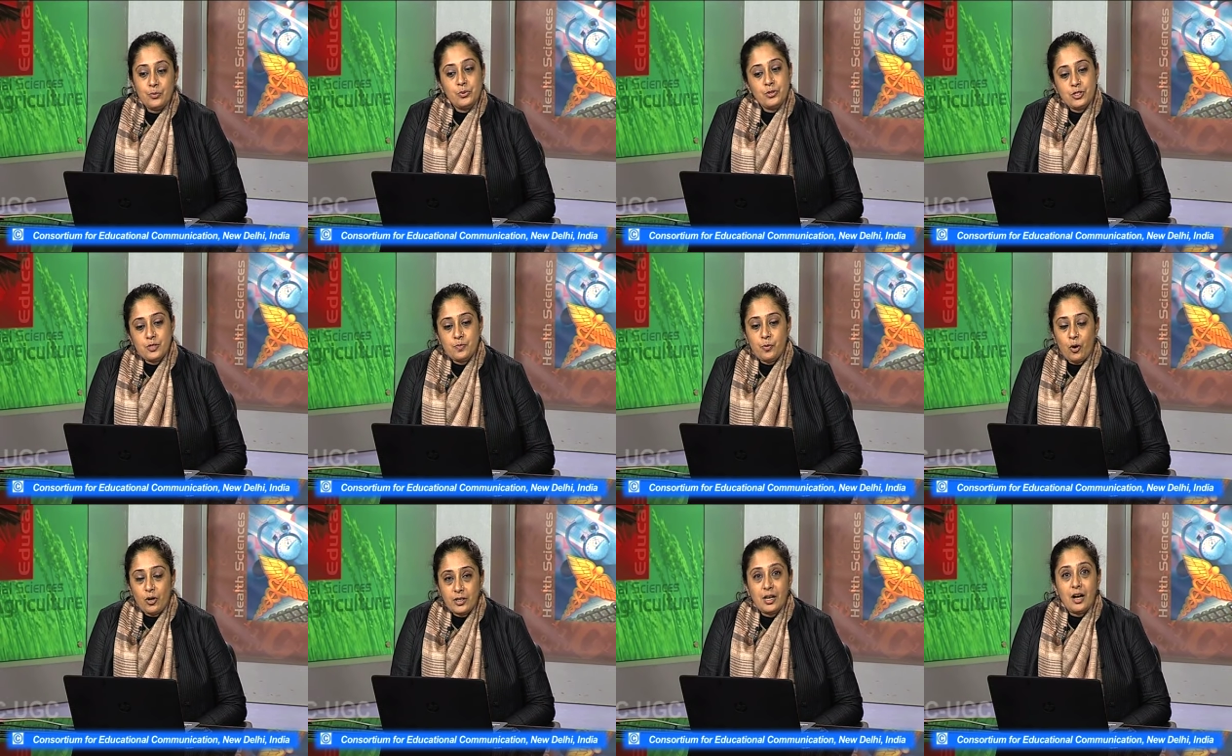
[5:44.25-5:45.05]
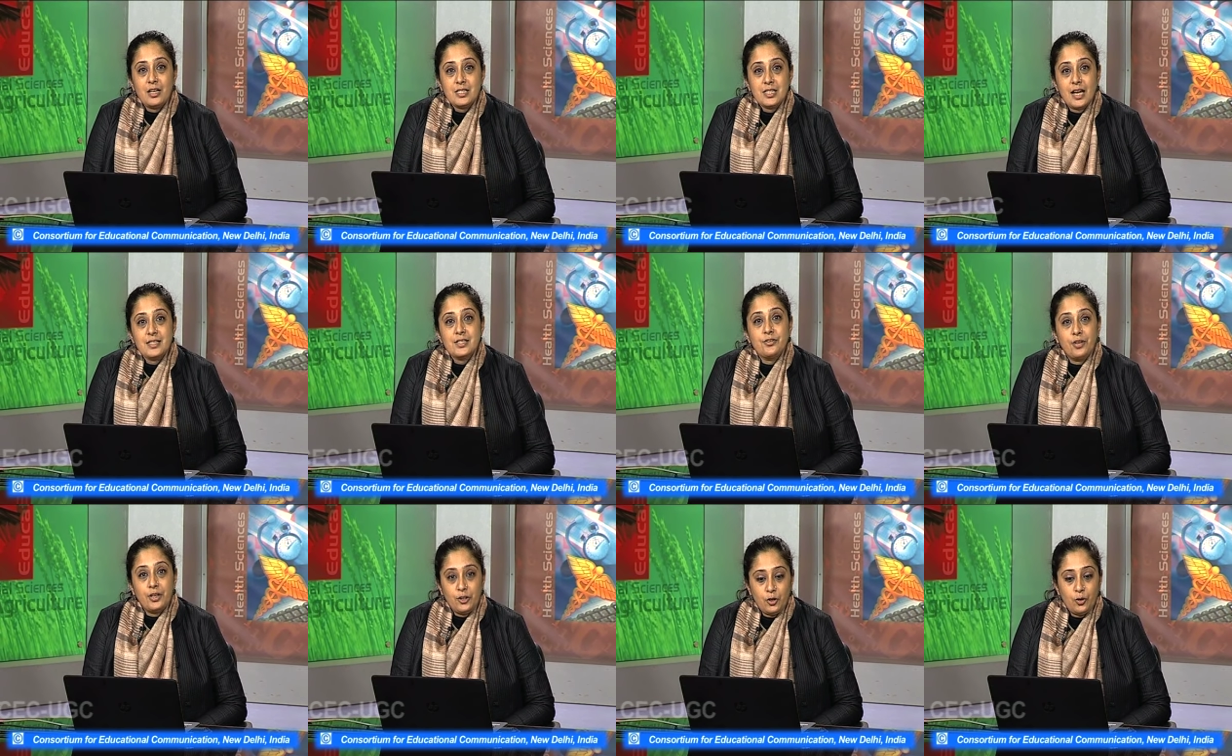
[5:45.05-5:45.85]
It was broadcast as
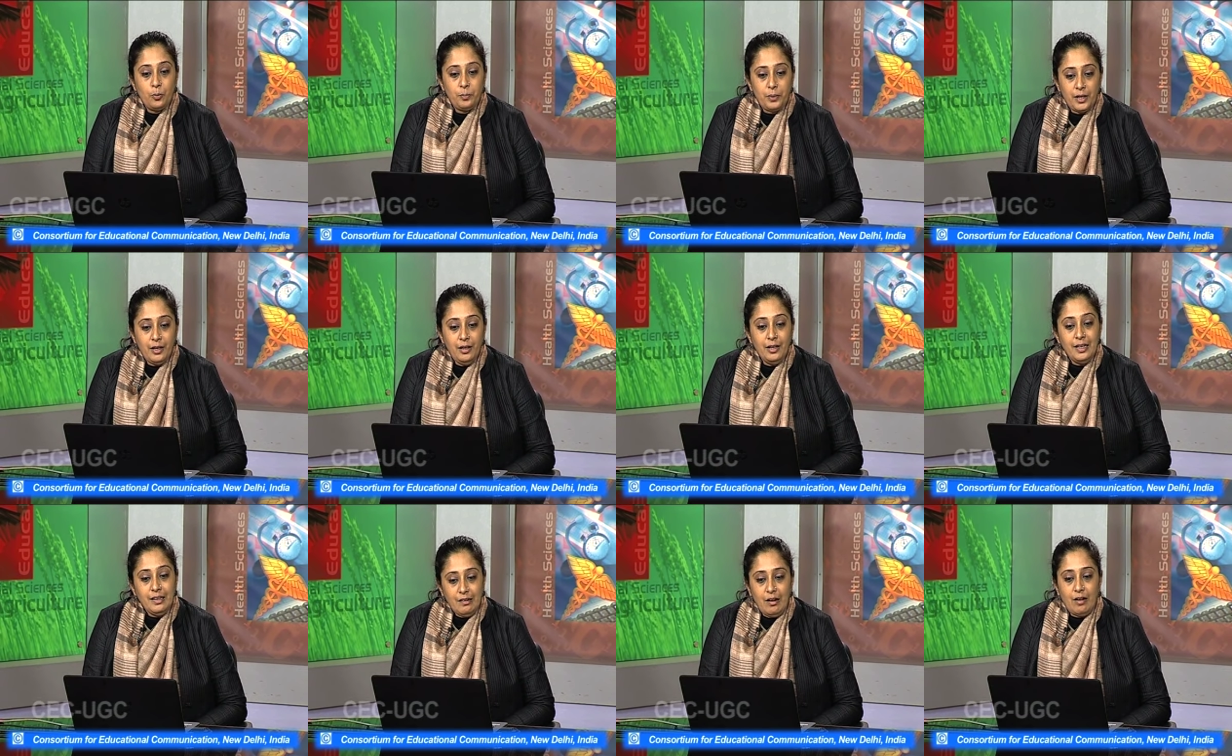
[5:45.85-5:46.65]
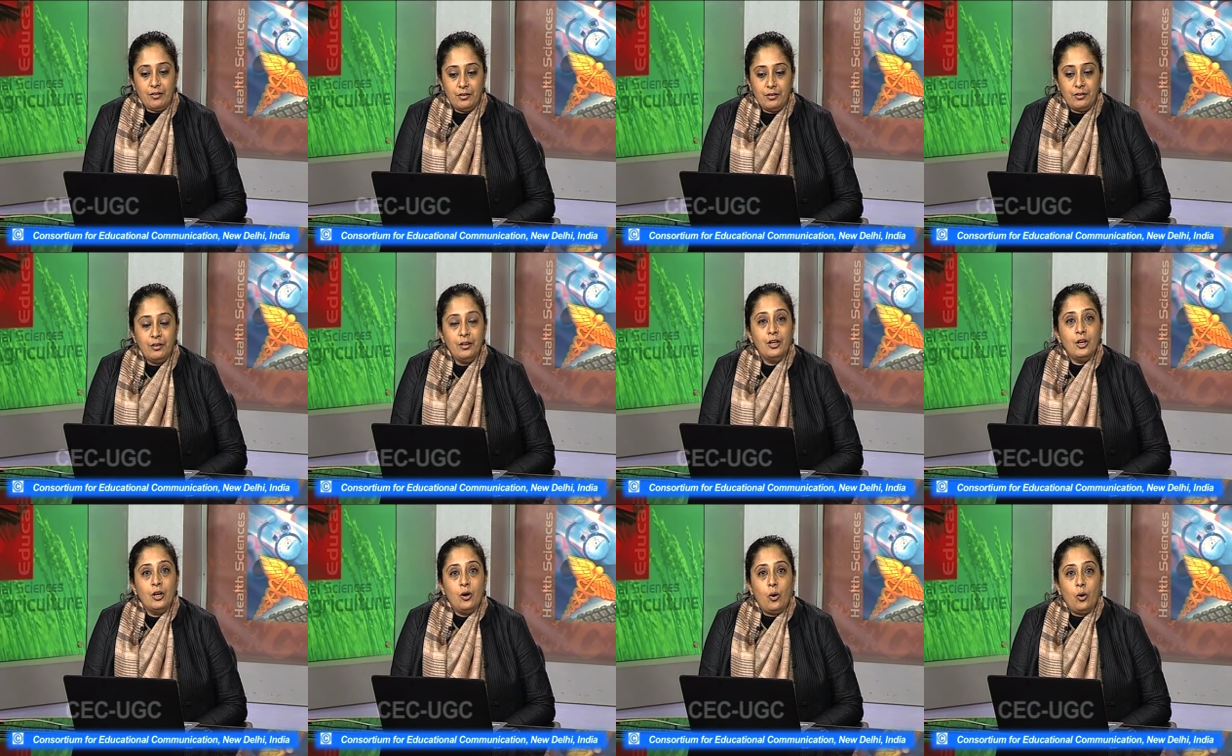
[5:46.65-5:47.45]
a radio play in London
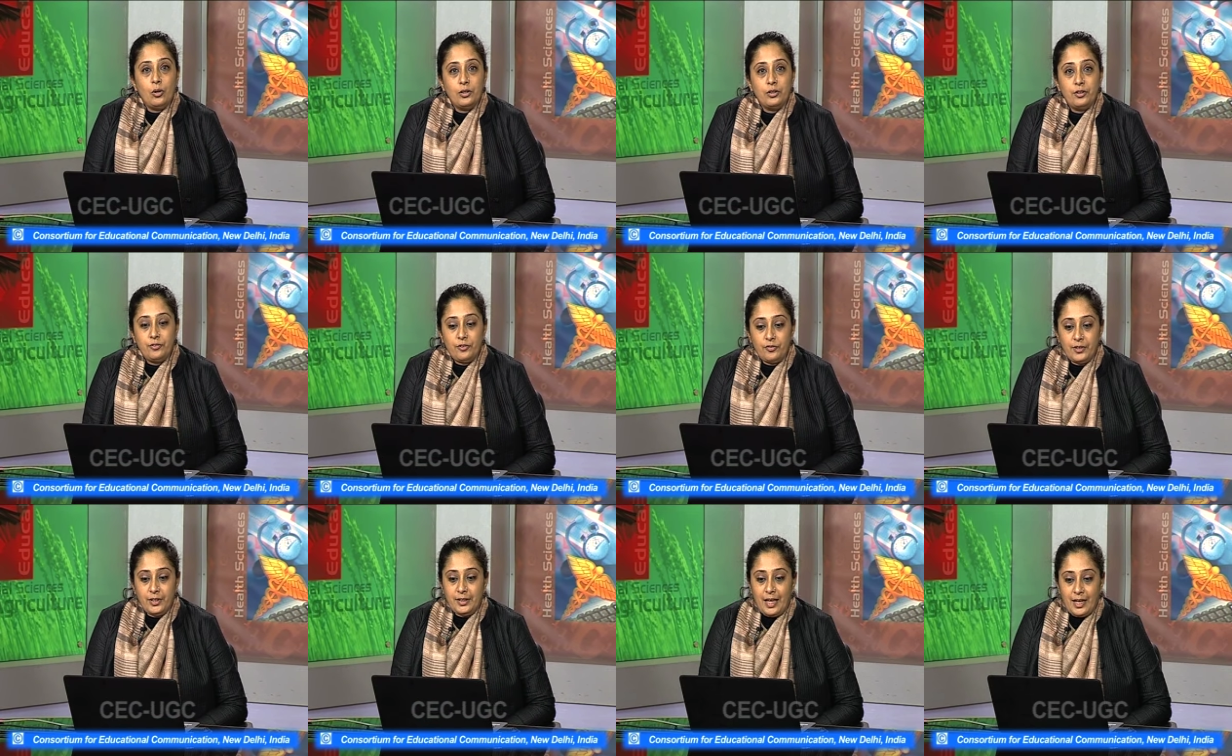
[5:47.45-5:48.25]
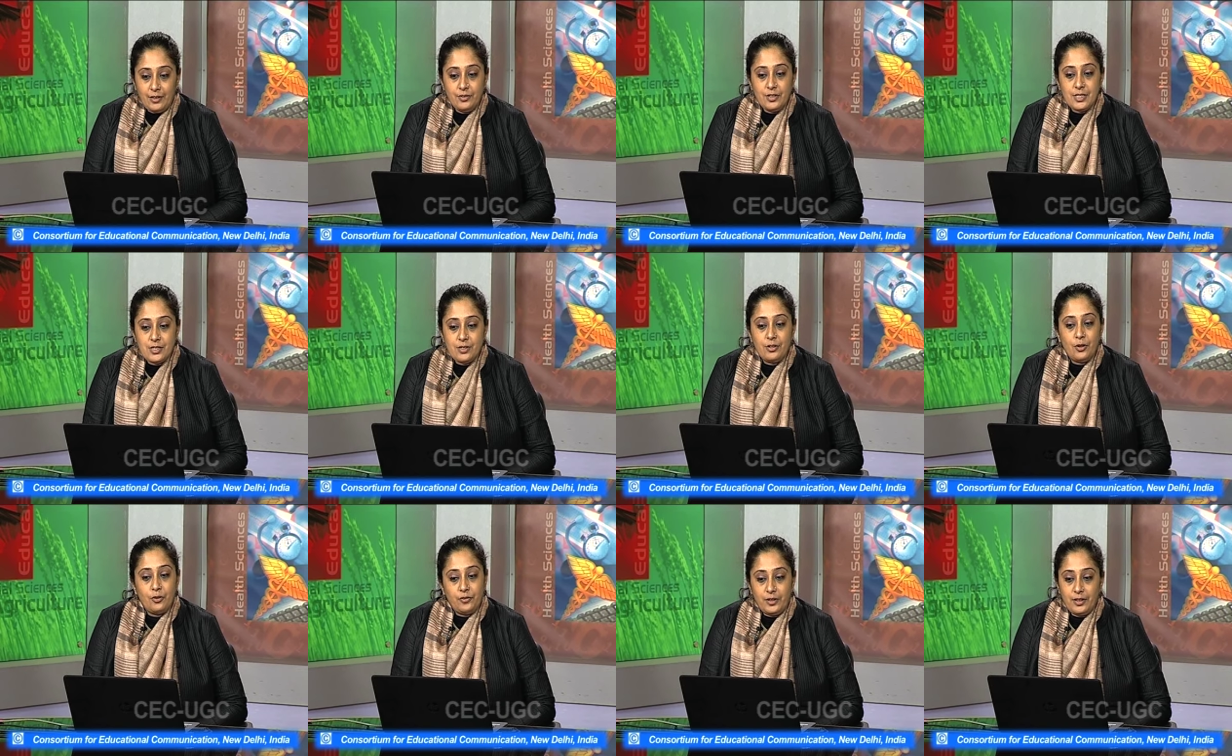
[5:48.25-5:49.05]
on the 50th
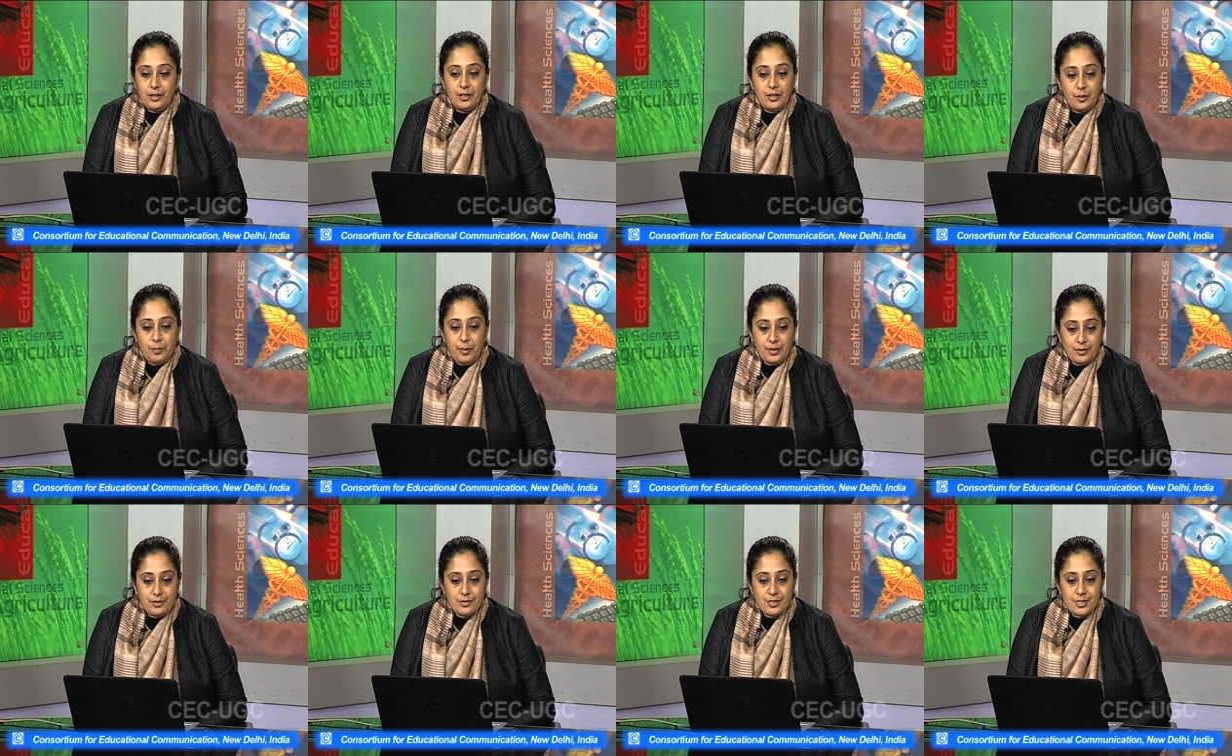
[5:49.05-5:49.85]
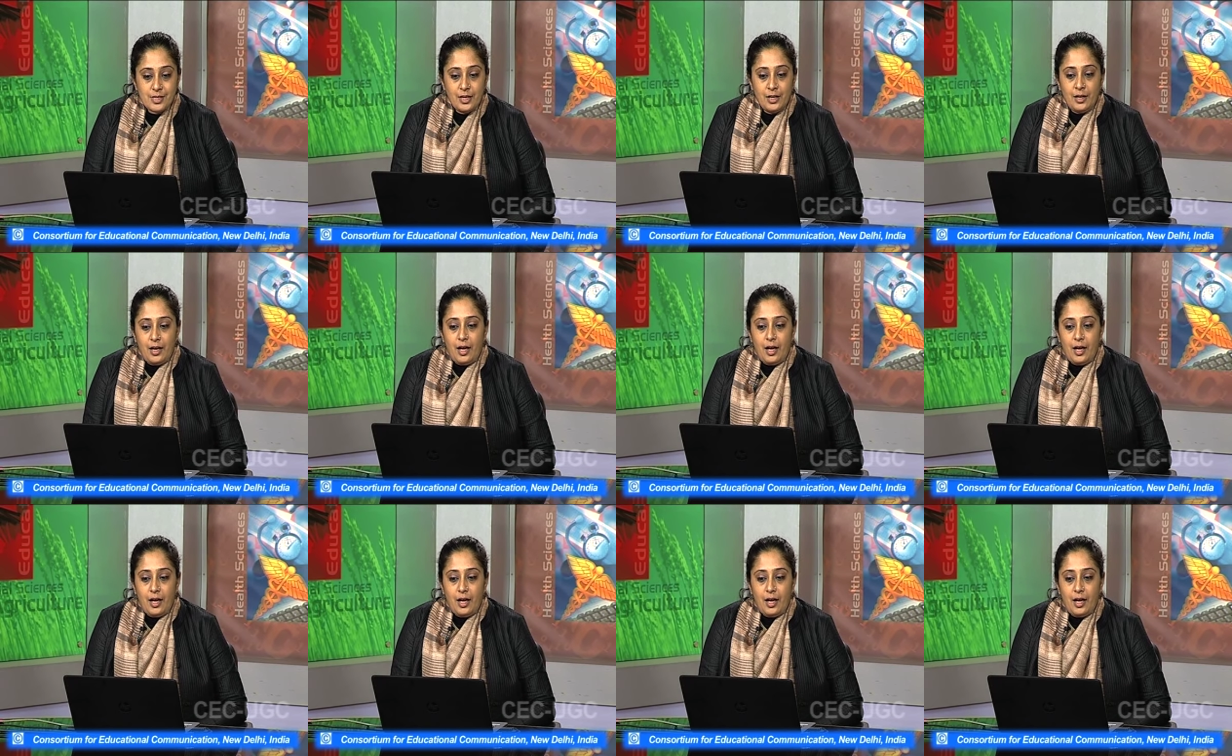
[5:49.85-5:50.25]
anniversary of Indian independence.